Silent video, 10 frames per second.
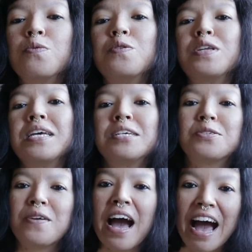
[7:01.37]
will need
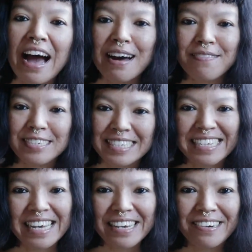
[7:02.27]
to have a
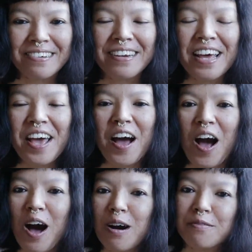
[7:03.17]
skill
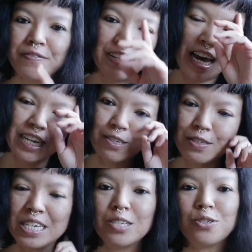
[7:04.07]
of, like,
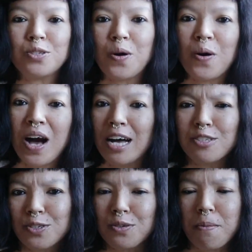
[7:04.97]
you need to know how
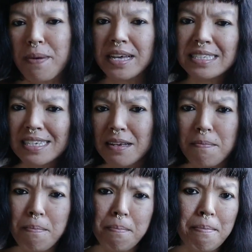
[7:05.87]
to do a basic
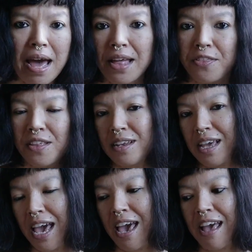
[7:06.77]
math
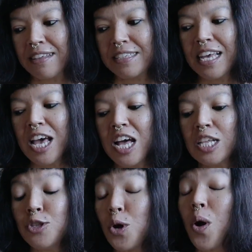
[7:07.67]
and
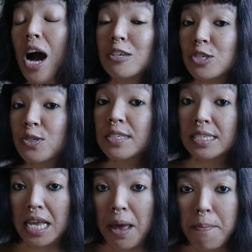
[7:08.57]
know how to use
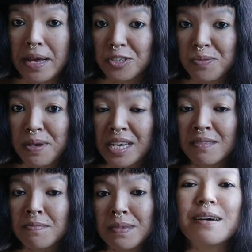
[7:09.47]
a tape
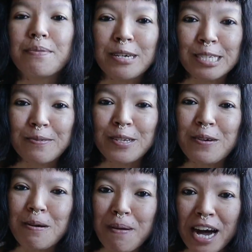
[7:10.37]
measurement, because when
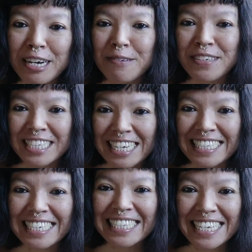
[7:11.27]
you're part of the
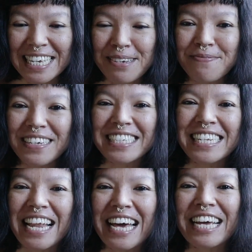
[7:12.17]
testing team,
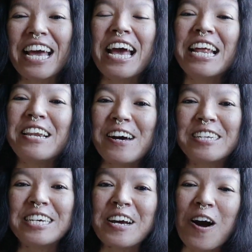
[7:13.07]
it's like
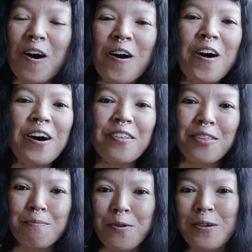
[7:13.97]
learning all
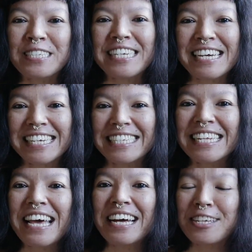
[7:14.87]
the
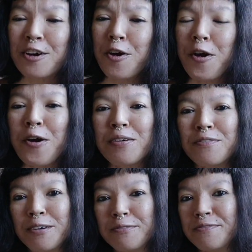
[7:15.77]
process, the
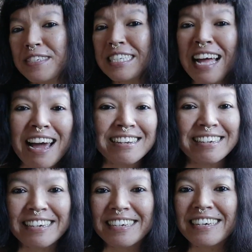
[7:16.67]
curve of
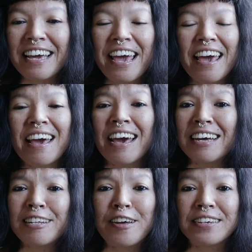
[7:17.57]
designing,
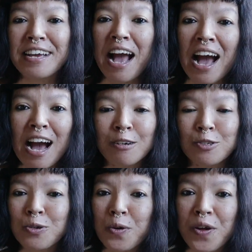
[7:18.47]
and learning how
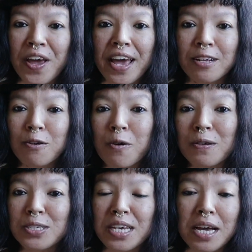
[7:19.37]
to create or
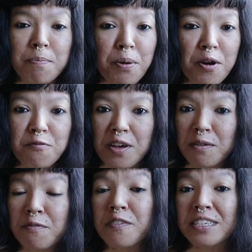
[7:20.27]
crochet a
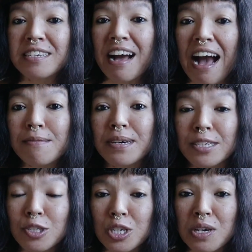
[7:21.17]
perfect fit
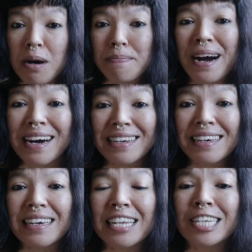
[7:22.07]
garment to your
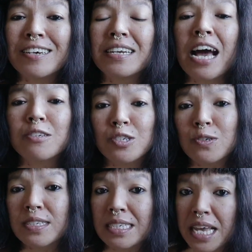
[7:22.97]
body, and learn how to
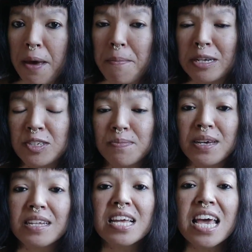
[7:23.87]
use the tape
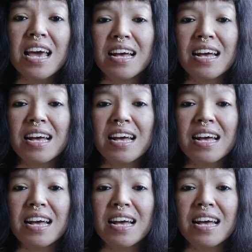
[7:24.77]
measurement.